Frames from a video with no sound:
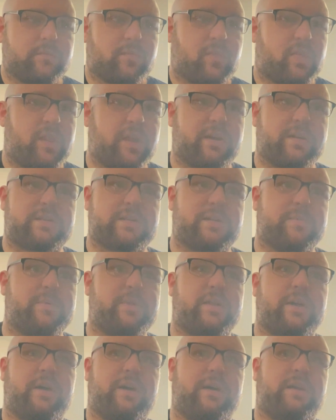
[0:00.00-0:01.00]
There's some of
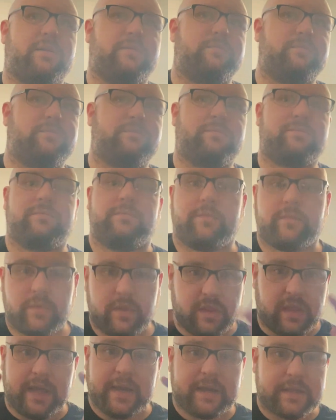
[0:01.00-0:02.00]
the
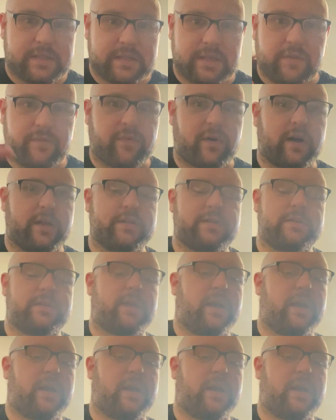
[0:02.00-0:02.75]
legacy fonts.